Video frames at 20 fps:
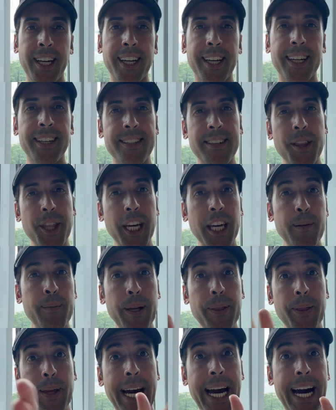Because they're thinking
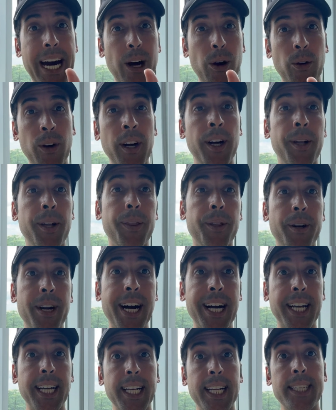about the how. They're
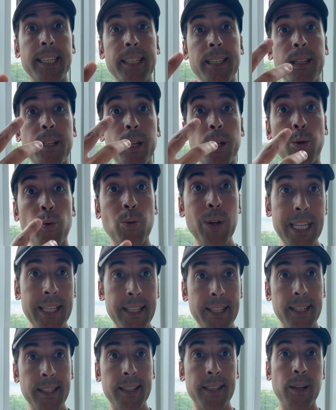not connected to their
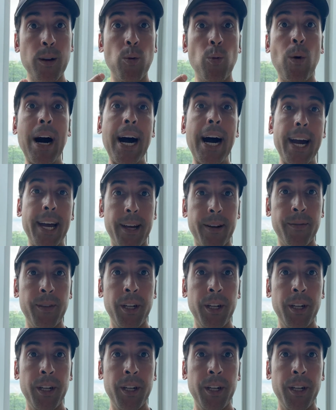reasons, their why.